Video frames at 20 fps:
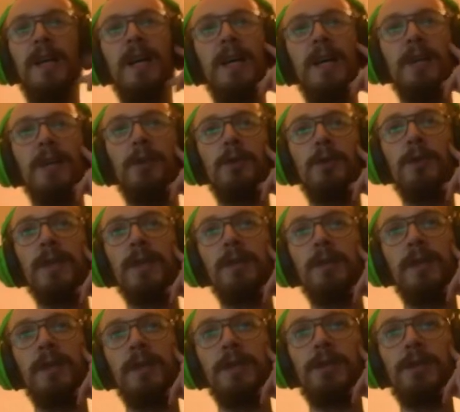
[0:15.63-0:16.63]
Q
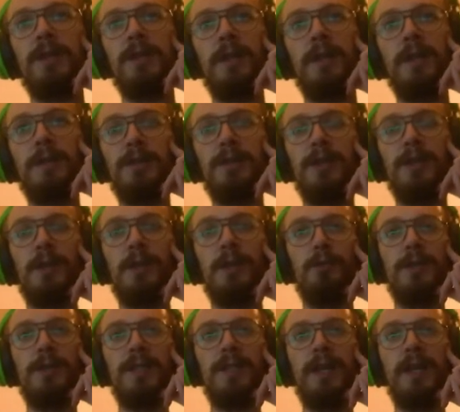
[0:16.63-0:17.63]
detonation damage
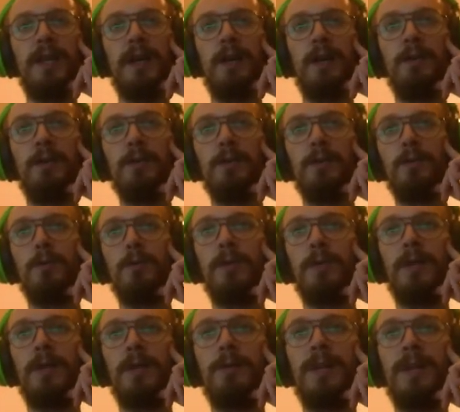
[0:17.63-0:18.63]
decreased, air
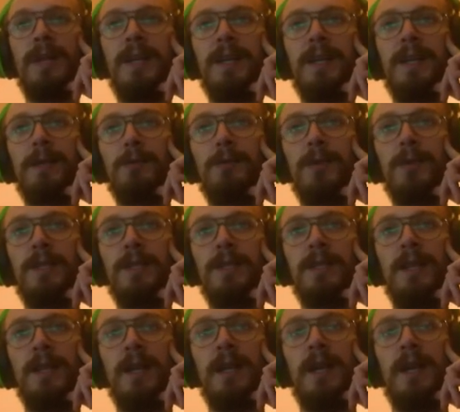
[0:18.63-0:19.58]
cooldown increased.